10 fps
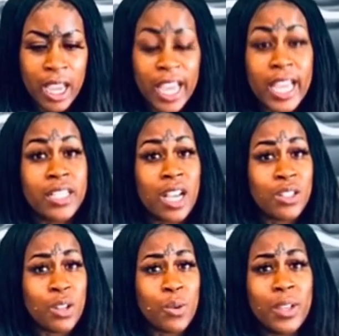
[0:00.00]
It's
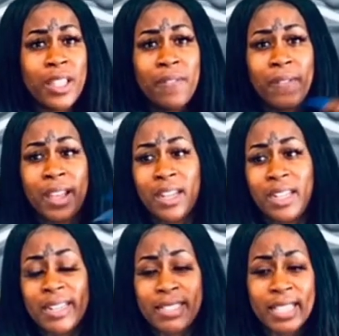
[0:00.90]
also when they finally
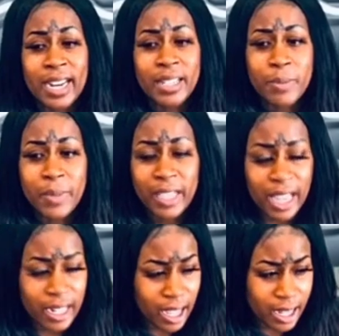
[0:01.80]
decided to be kind
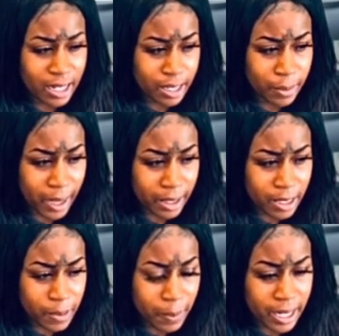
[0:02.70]
of honest about
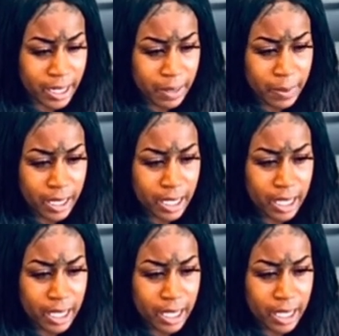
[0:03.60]
this pandemic.